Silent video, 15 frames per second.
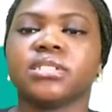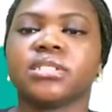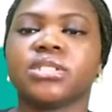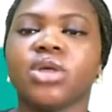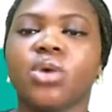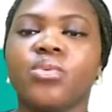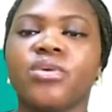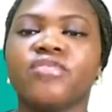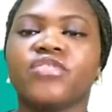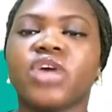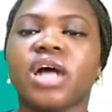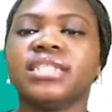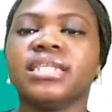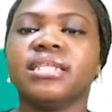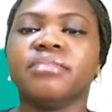So we've
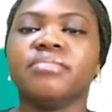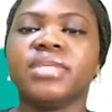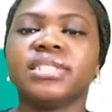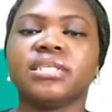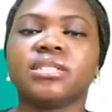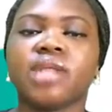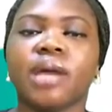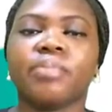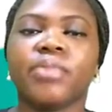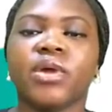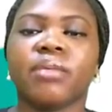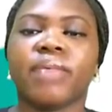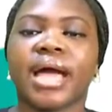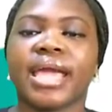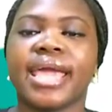gotten the missing top
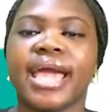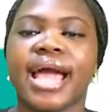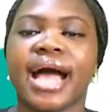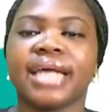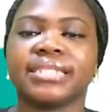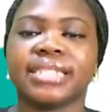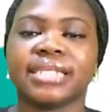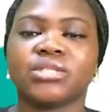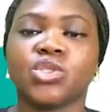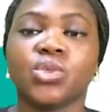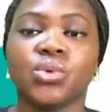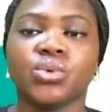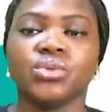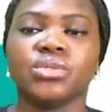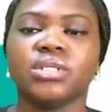number here as
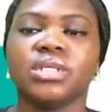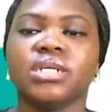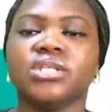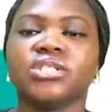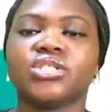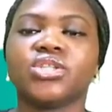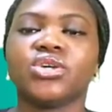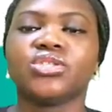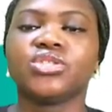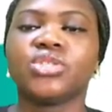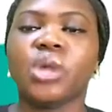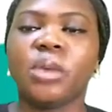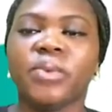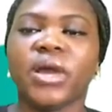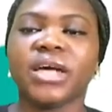2. So
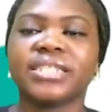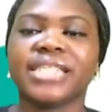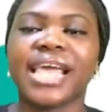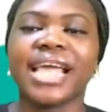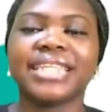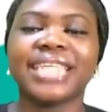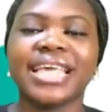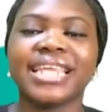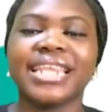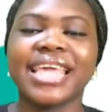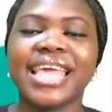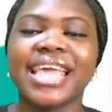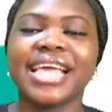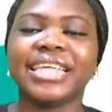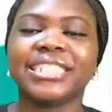2 plus 18
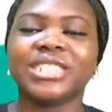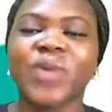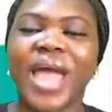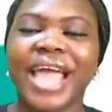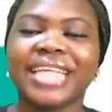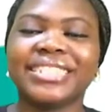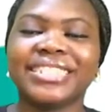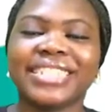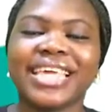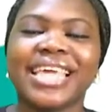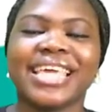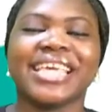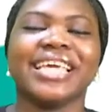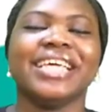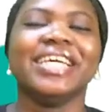is
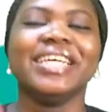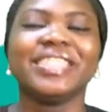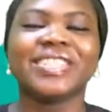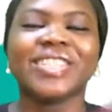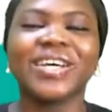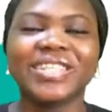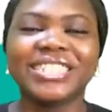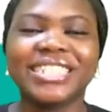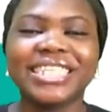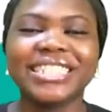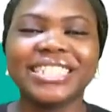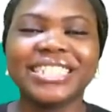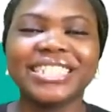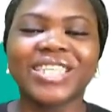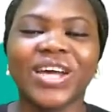20. So
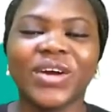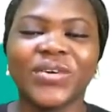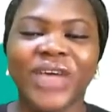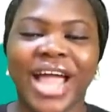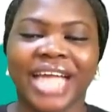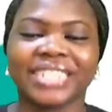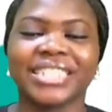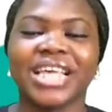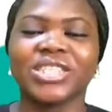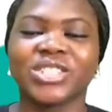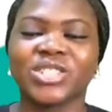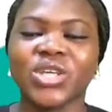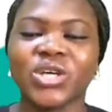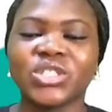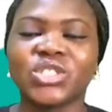this is correct.
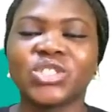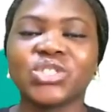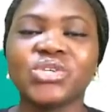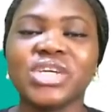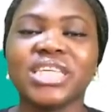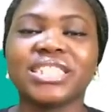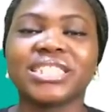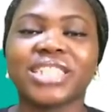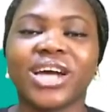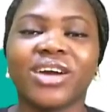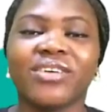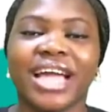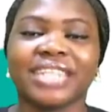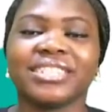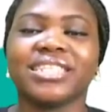So 2 is
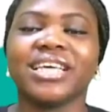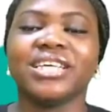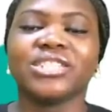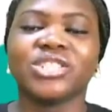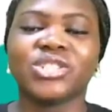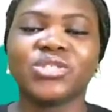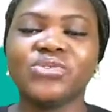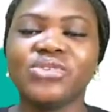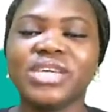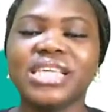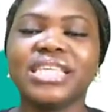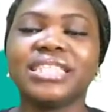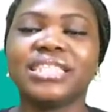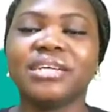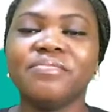correct. 2
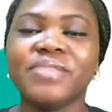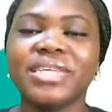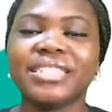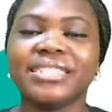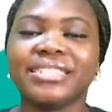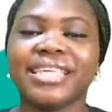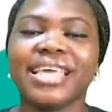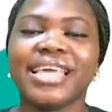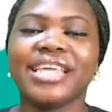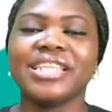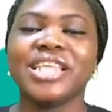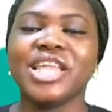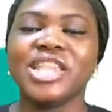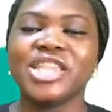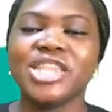is the
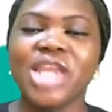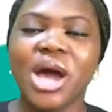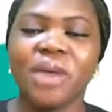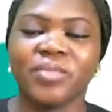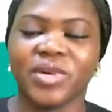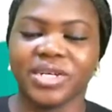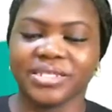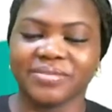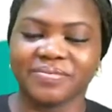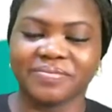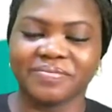missing number.